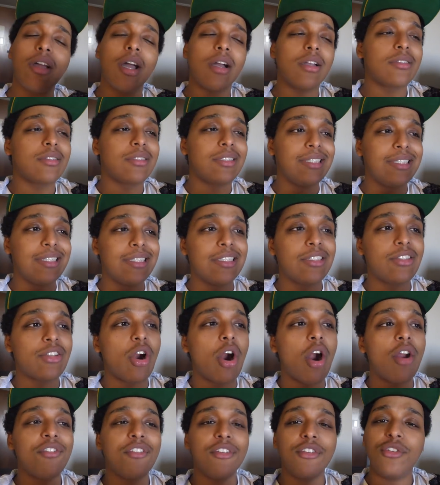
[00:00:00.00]
cutscenes
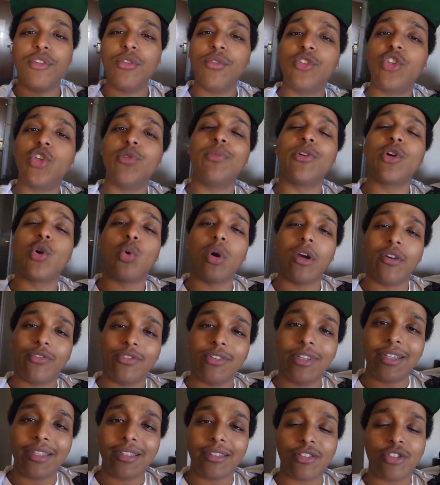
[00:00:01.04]
are the YouTube
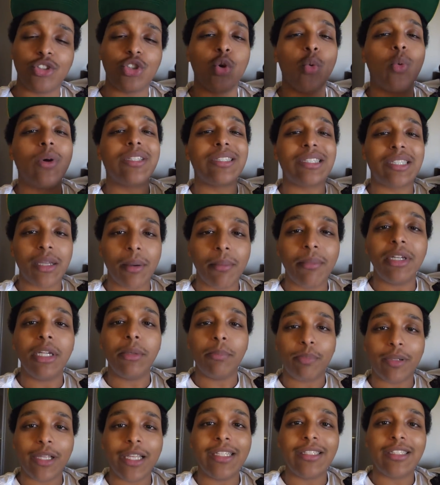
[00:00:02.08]
equivalent to when somebody
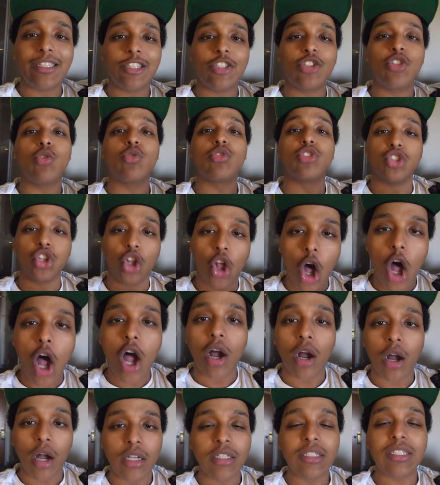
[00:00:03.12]
places those
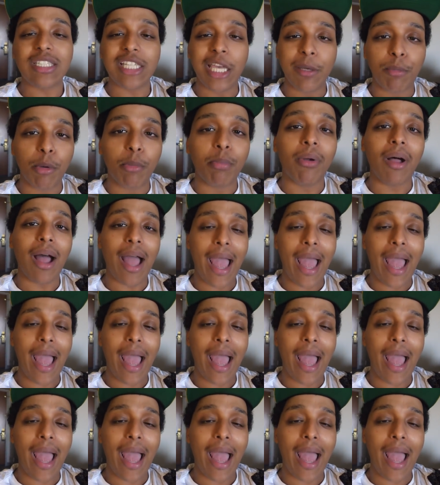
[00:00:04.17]
long, unskippable